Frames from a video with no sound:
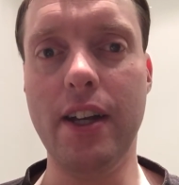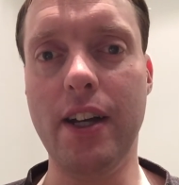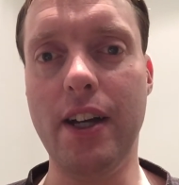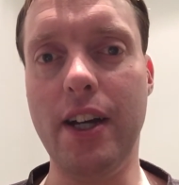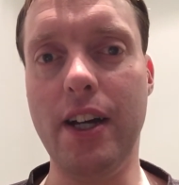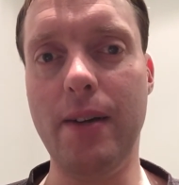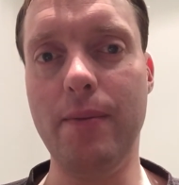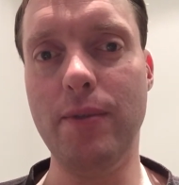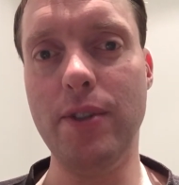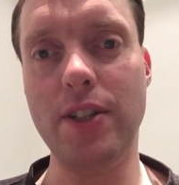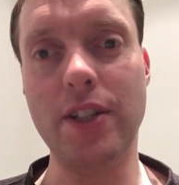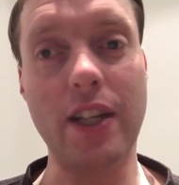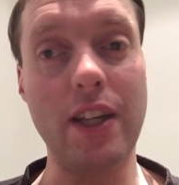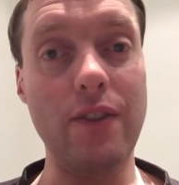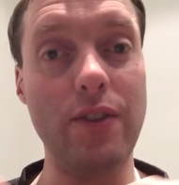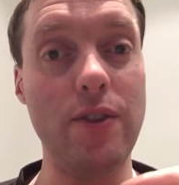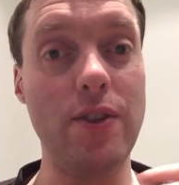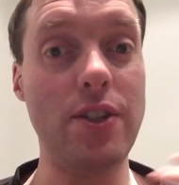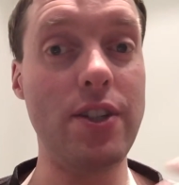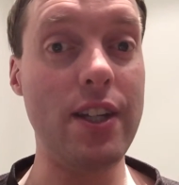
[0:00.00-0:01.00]
Just to
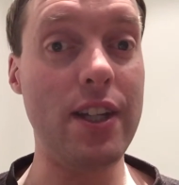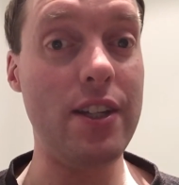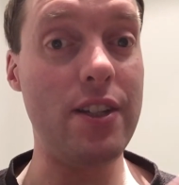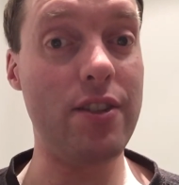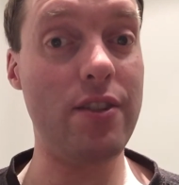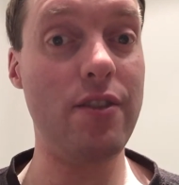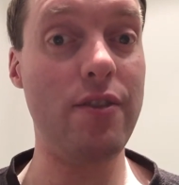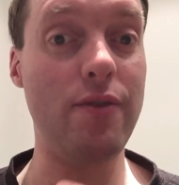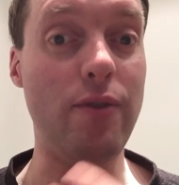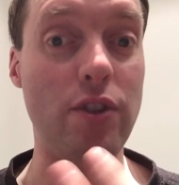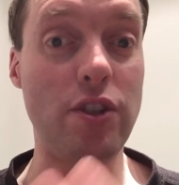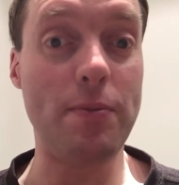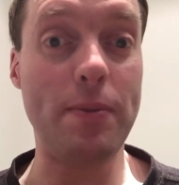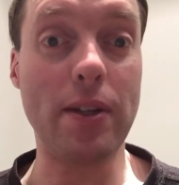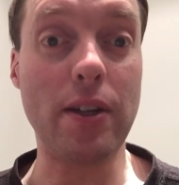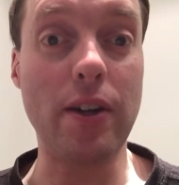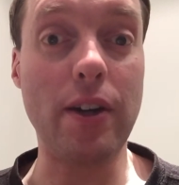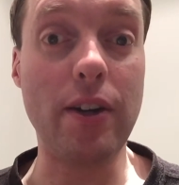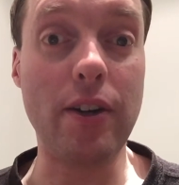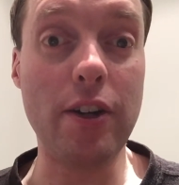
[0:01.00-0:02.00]
give you a sense of what's
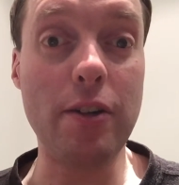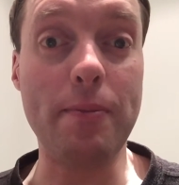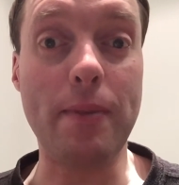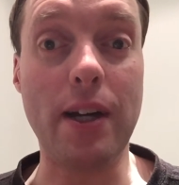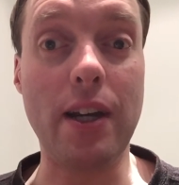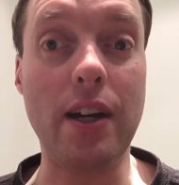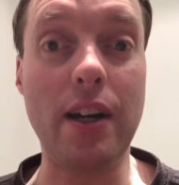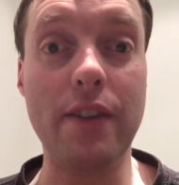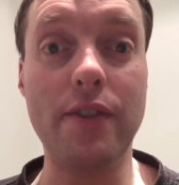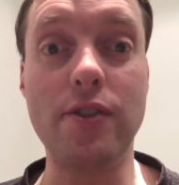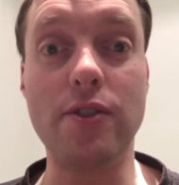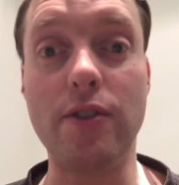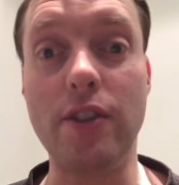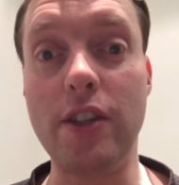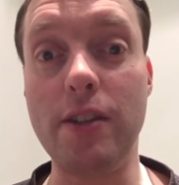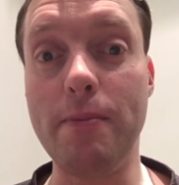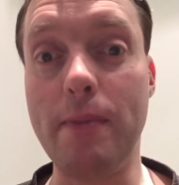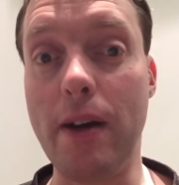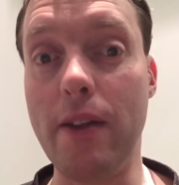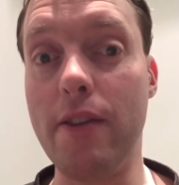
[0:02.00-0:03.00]
been going on in my life
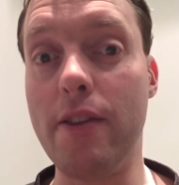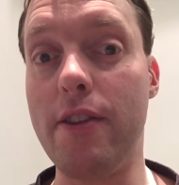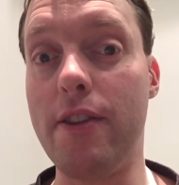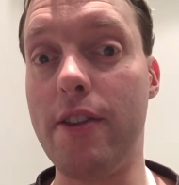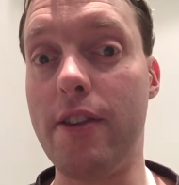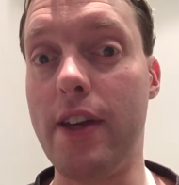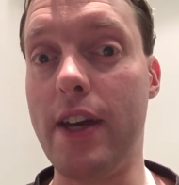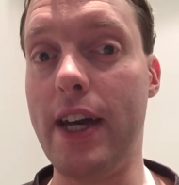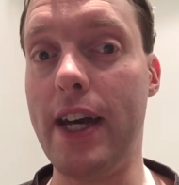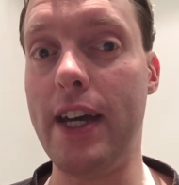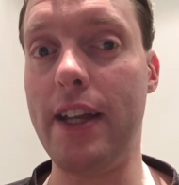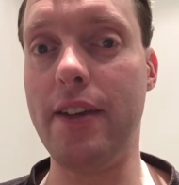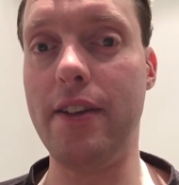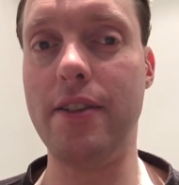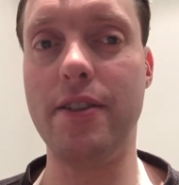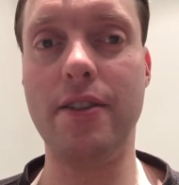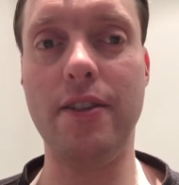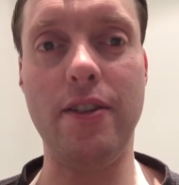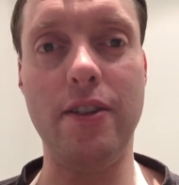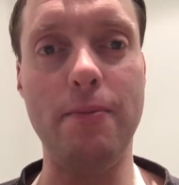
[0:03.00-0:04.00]
during the month,
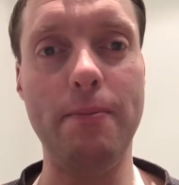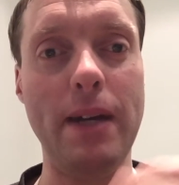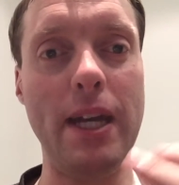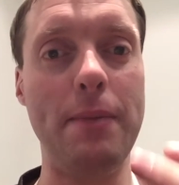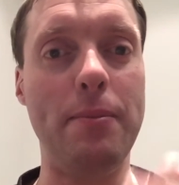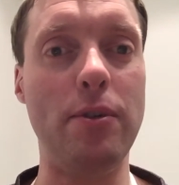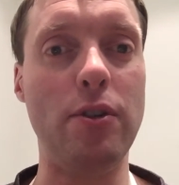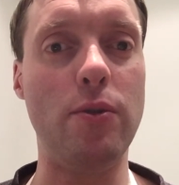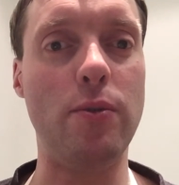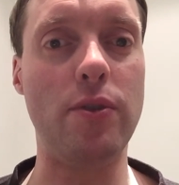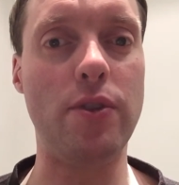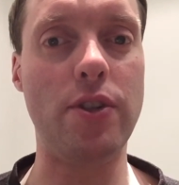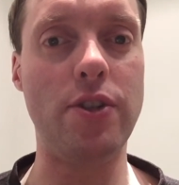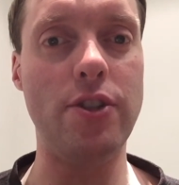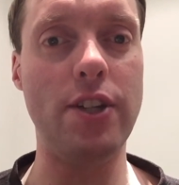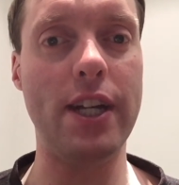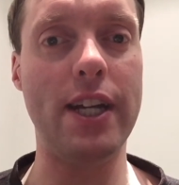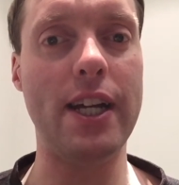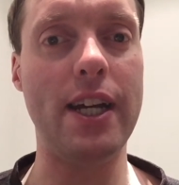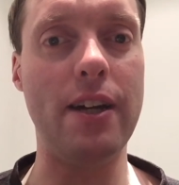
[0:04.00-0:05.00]
and maybe you'll want to
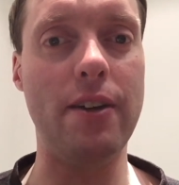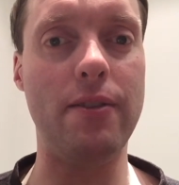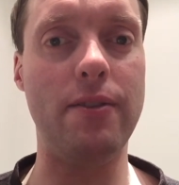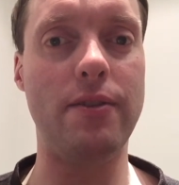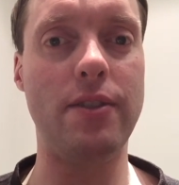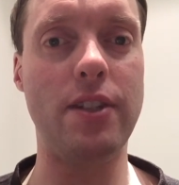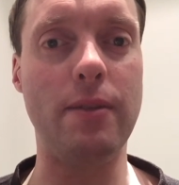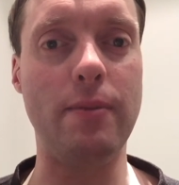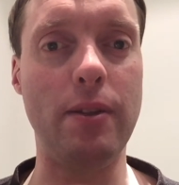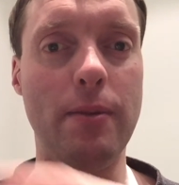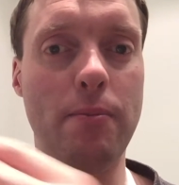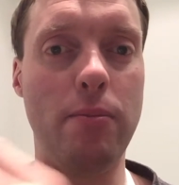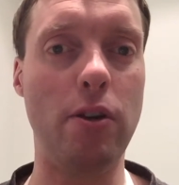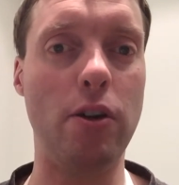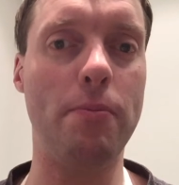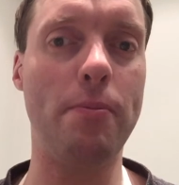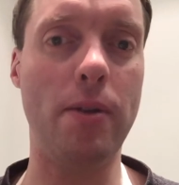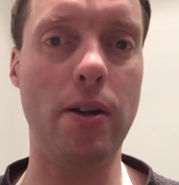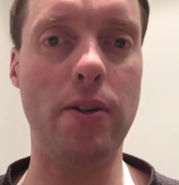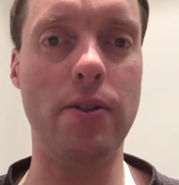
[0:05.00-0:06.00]
check out some of the
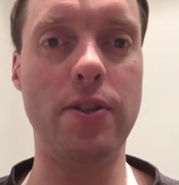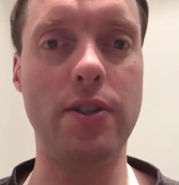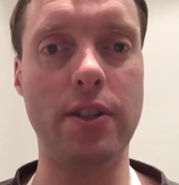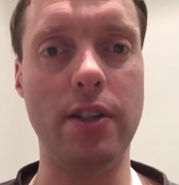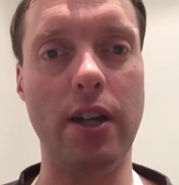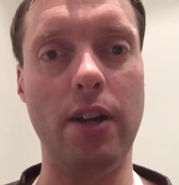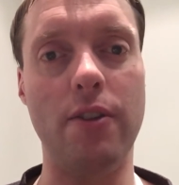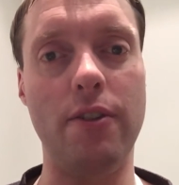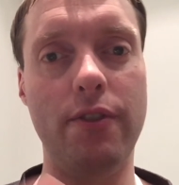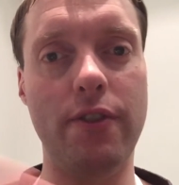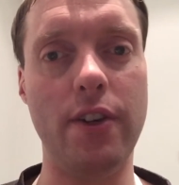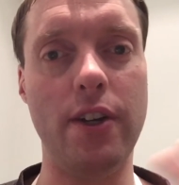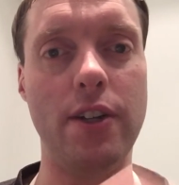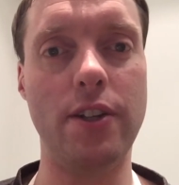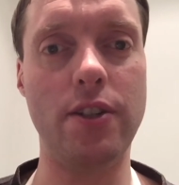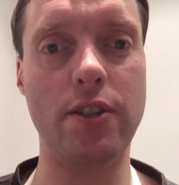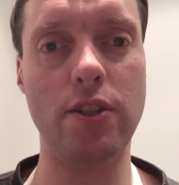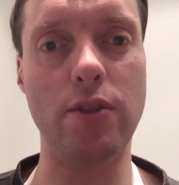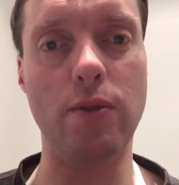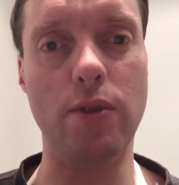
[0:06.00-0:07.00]
blog posts I refer
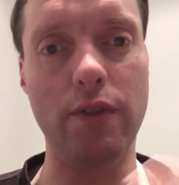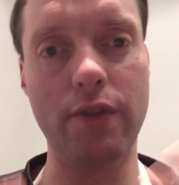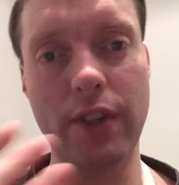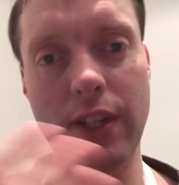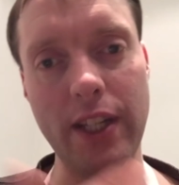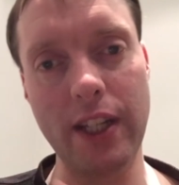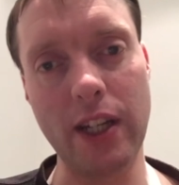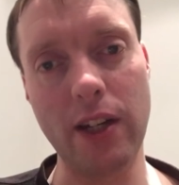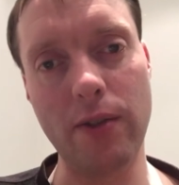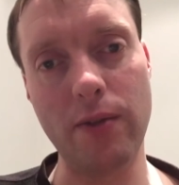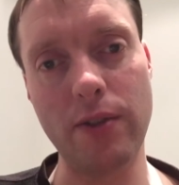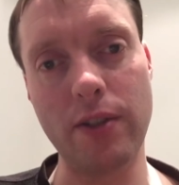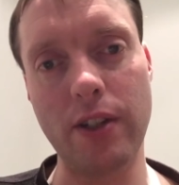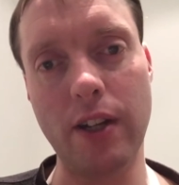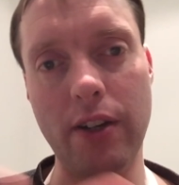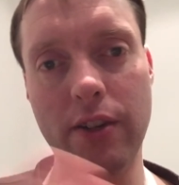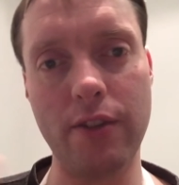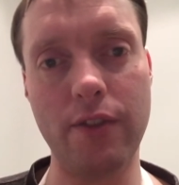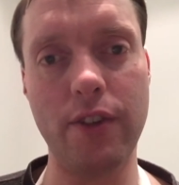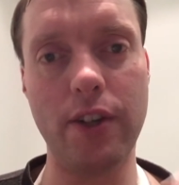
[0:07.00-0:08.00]
to or
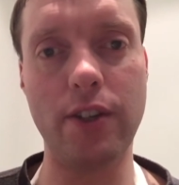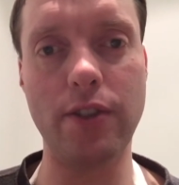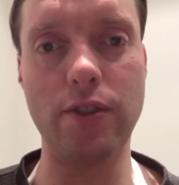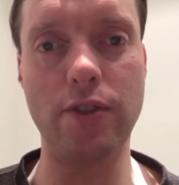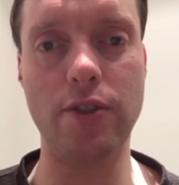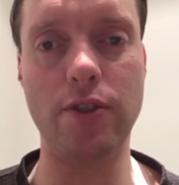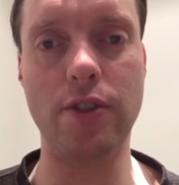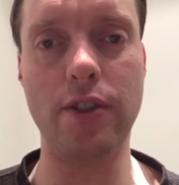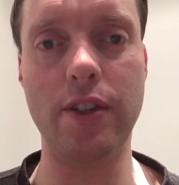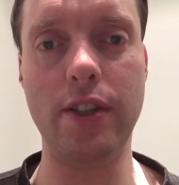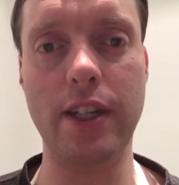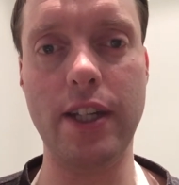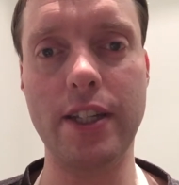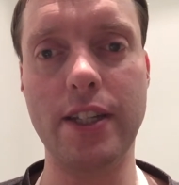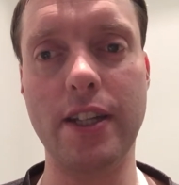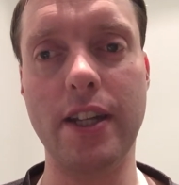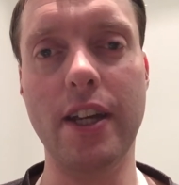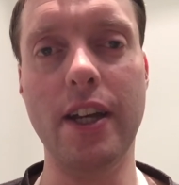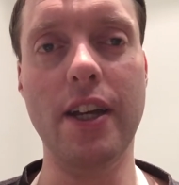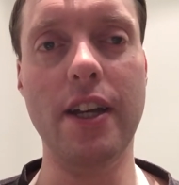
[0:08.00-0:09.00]
videos I refer to during
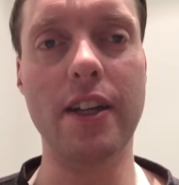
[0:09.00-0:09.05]
this,